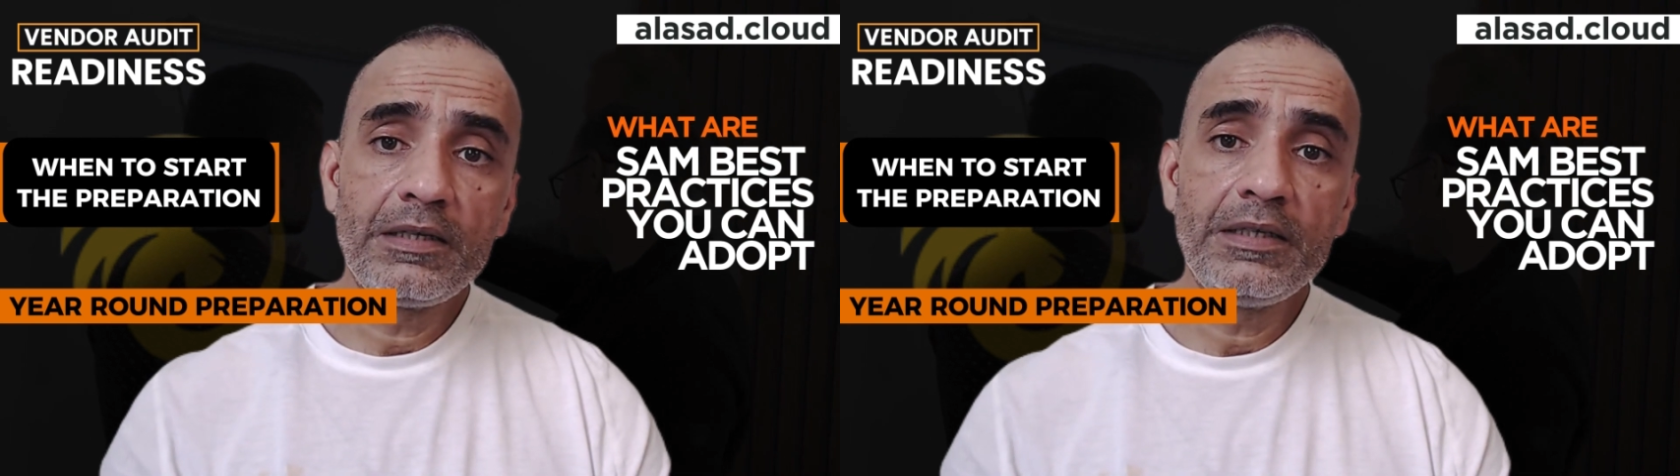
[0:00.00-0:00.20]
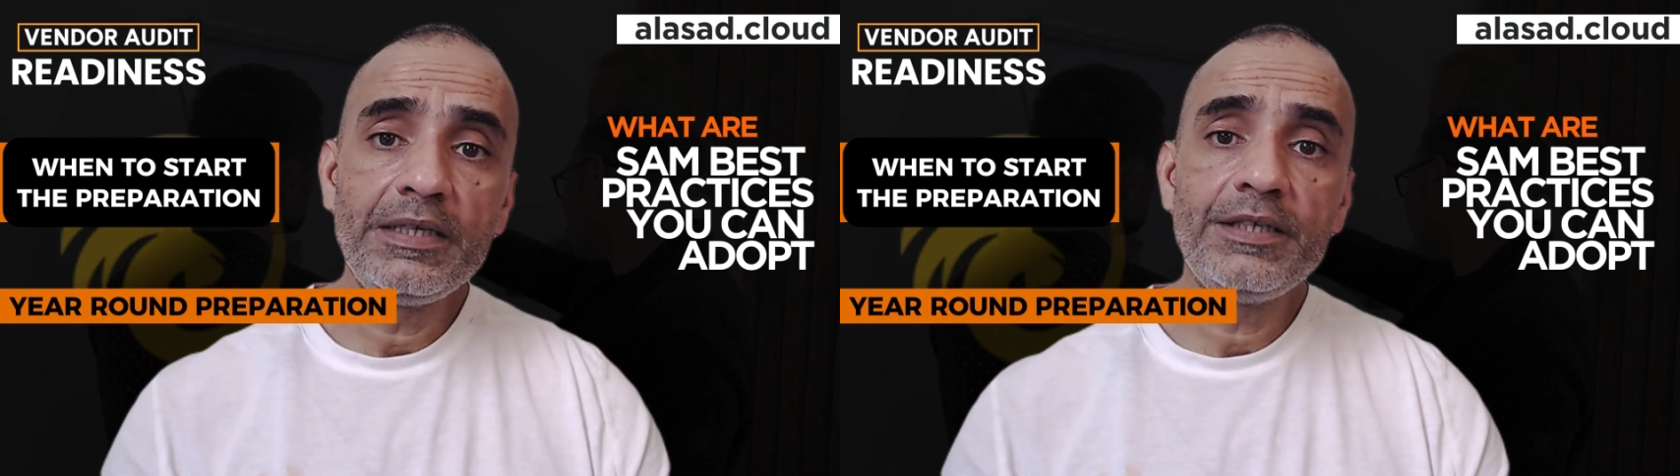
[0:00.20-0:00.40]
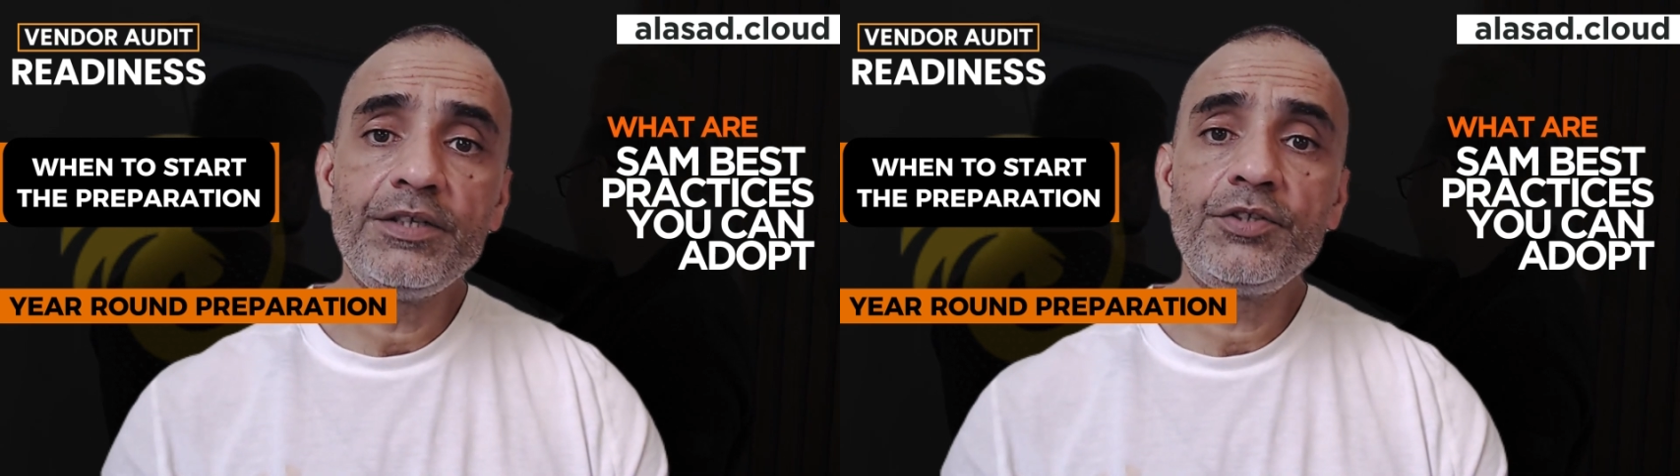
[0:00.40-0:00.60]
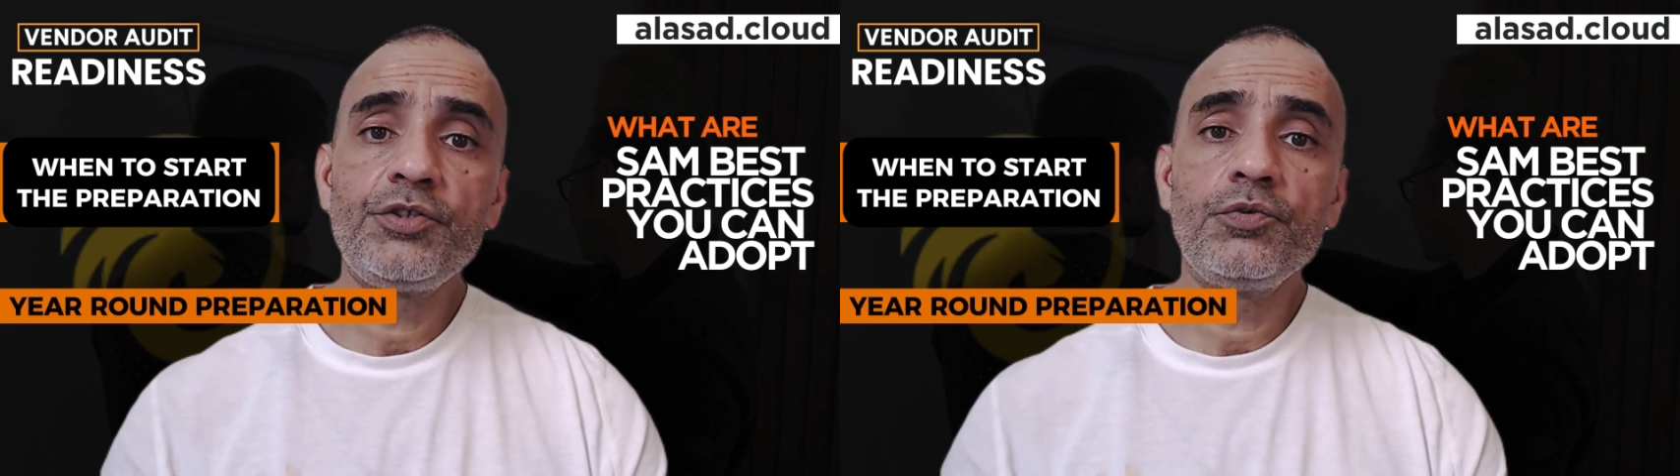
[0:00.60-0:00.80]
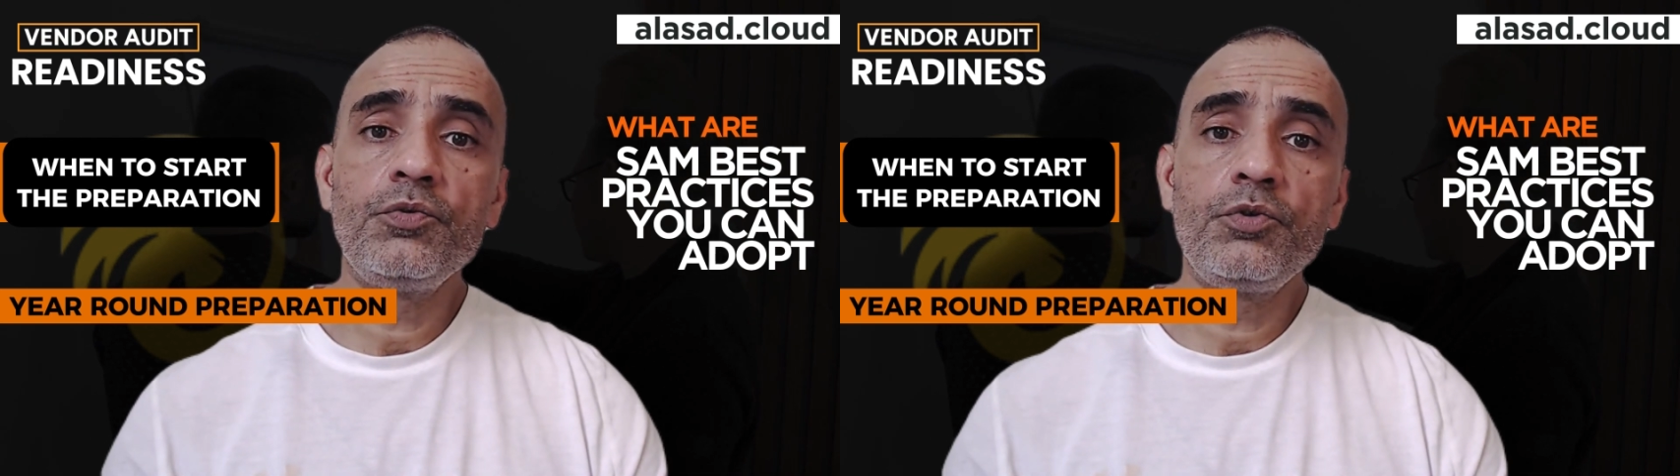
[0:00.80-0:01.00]
leading
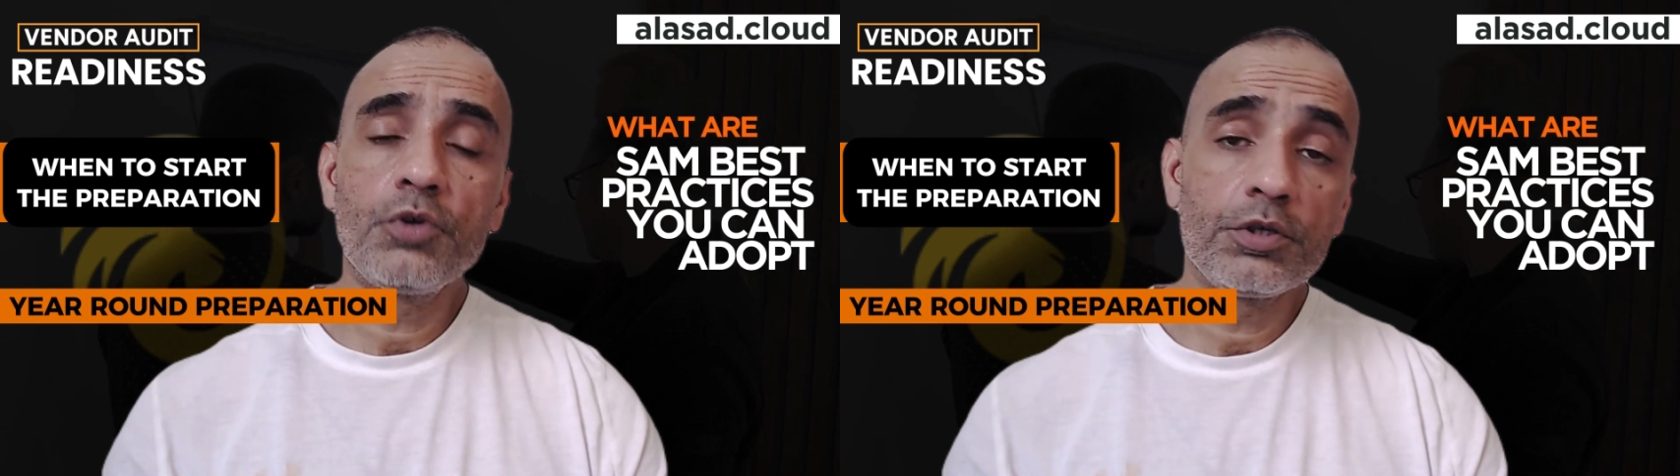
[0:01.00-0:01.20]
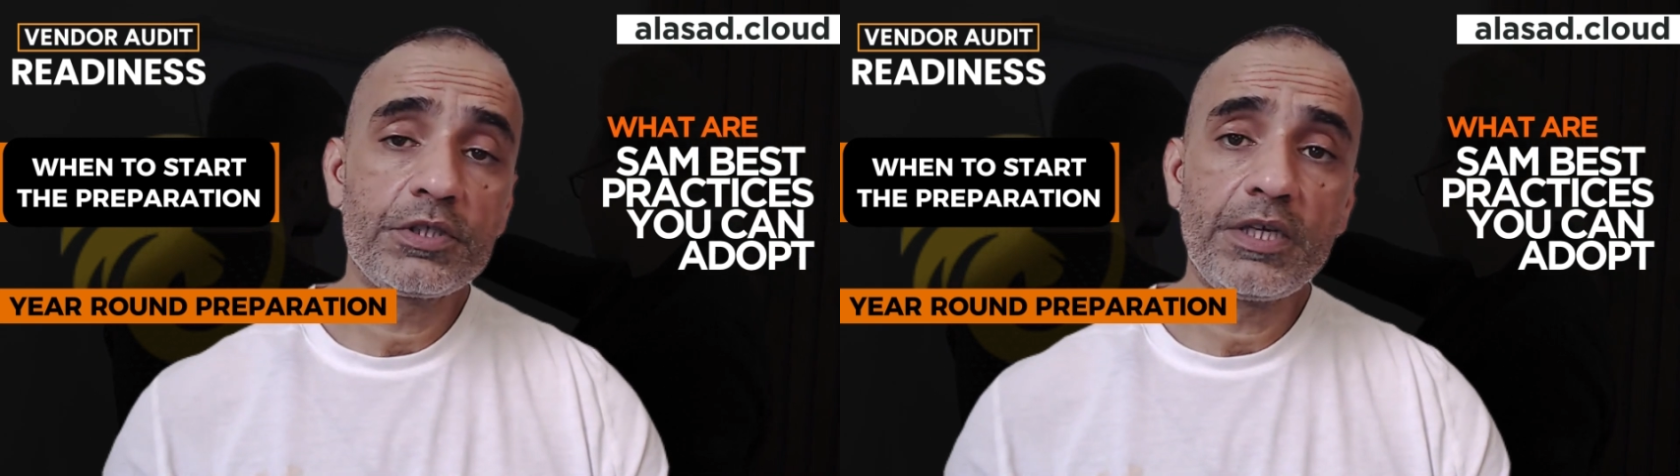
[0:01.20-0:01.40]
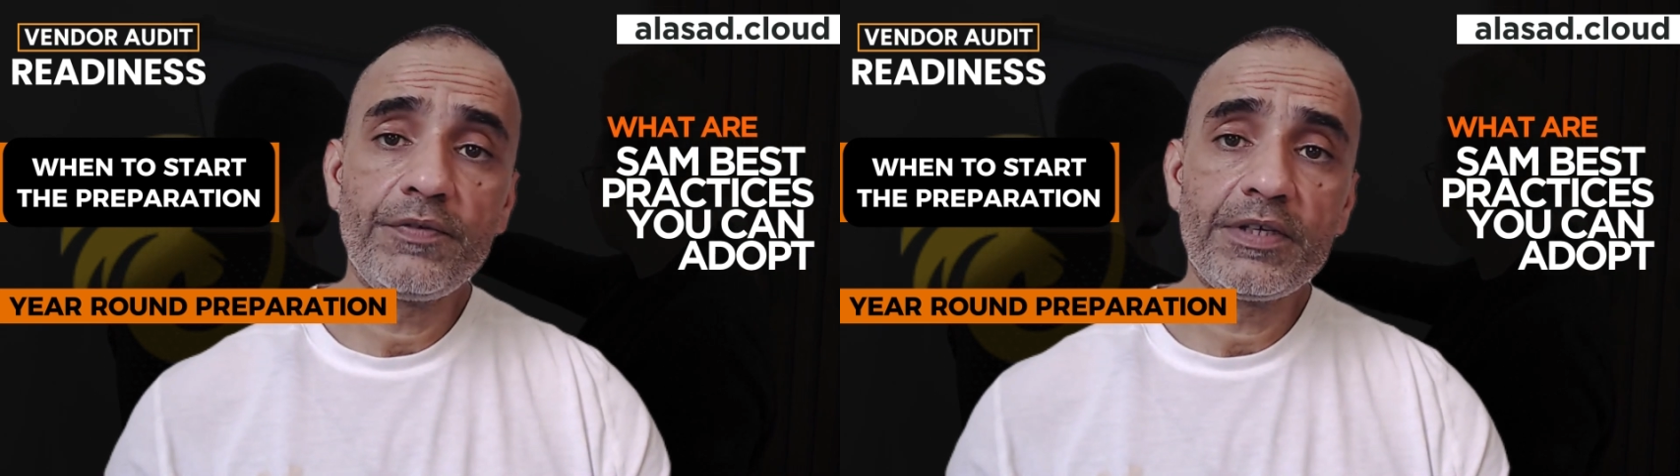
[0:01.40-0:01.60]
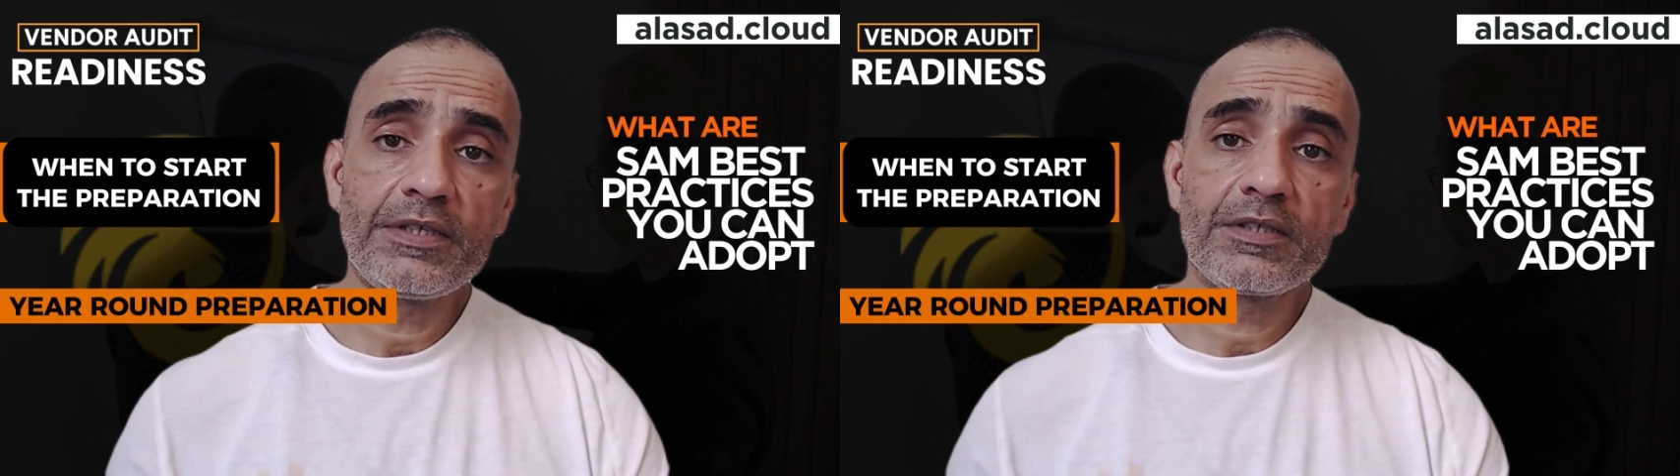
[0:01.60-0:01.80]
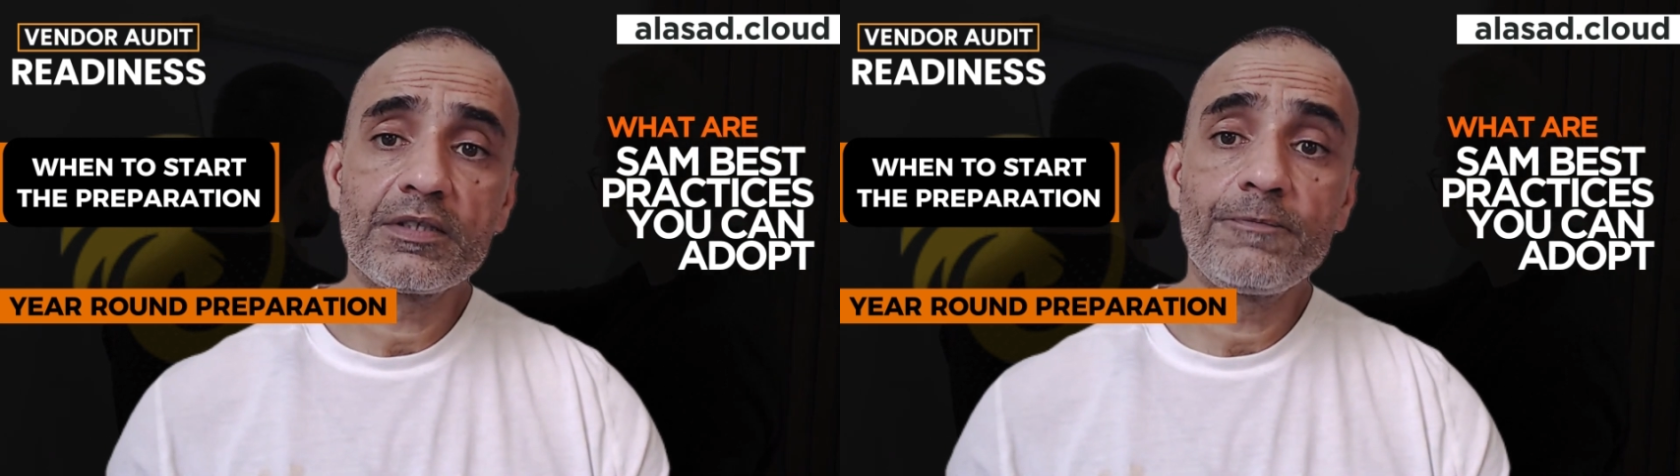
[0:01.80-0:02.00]
to cost
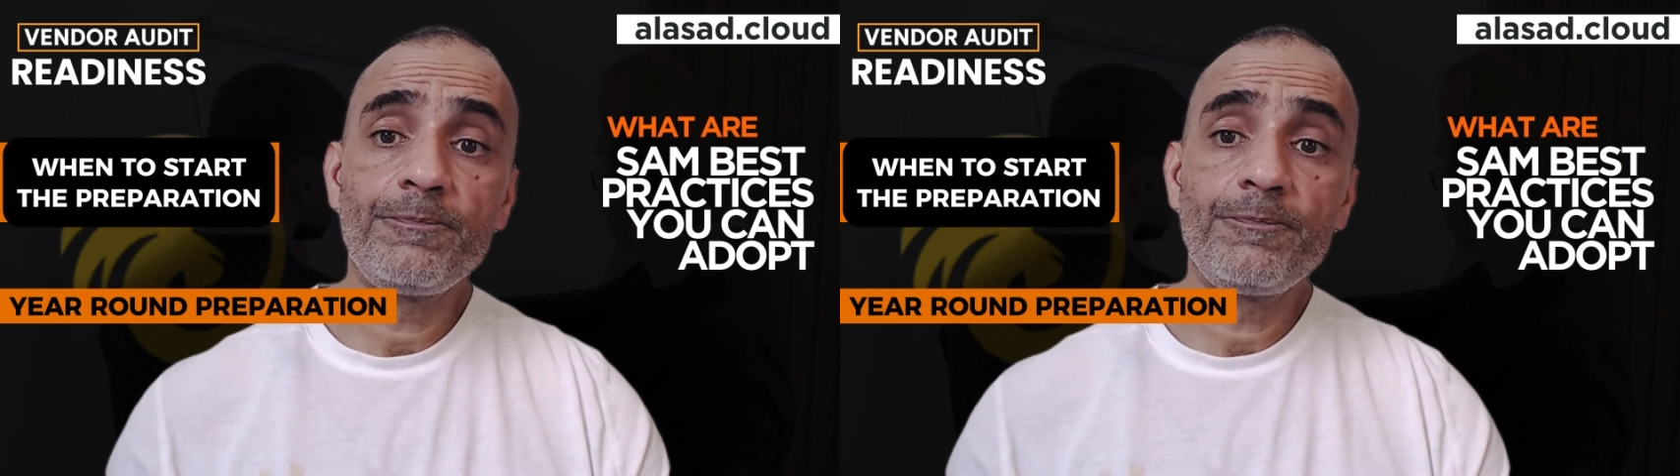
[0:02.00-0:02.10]
savings